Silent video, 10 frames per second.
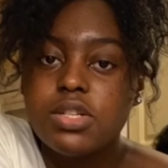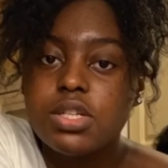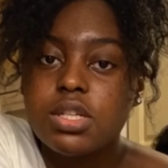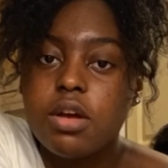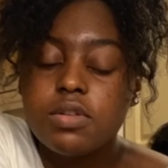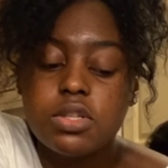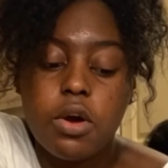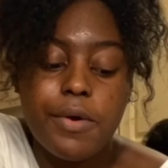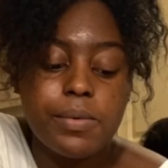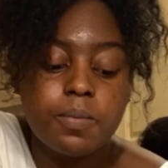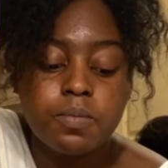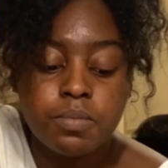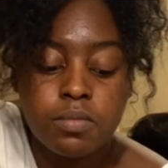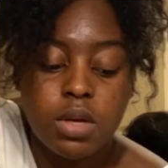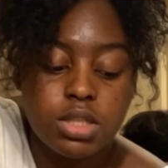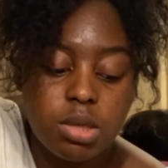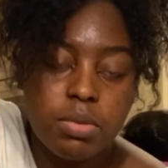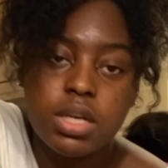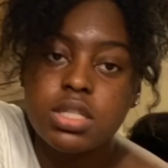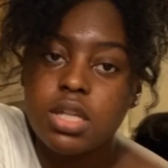stuff, so to
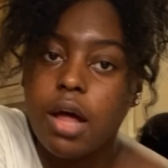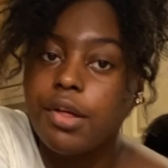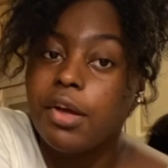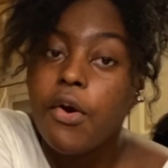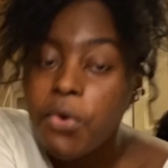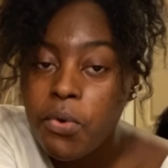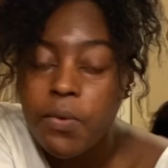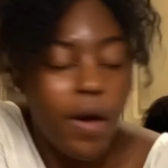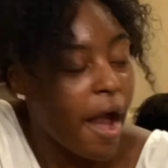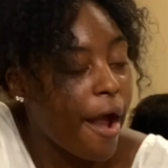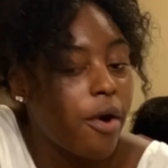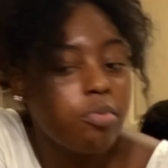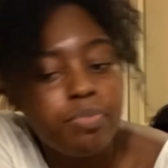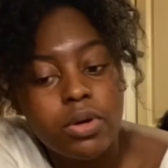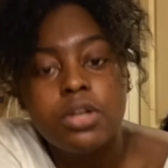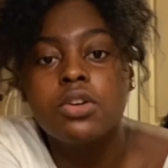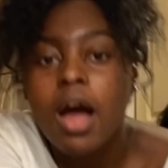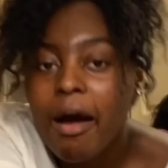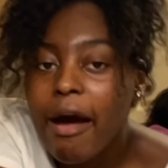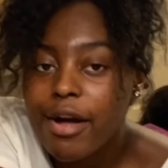me it's not like, oh, ow, burn,
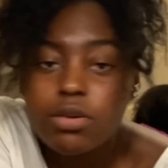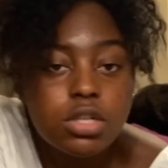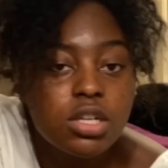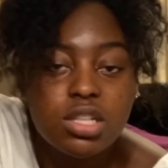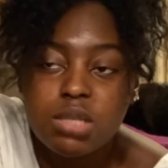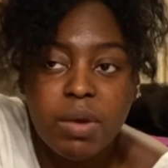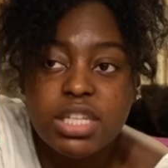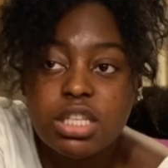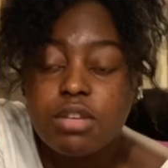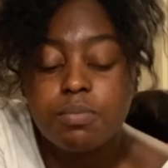hot, spicy.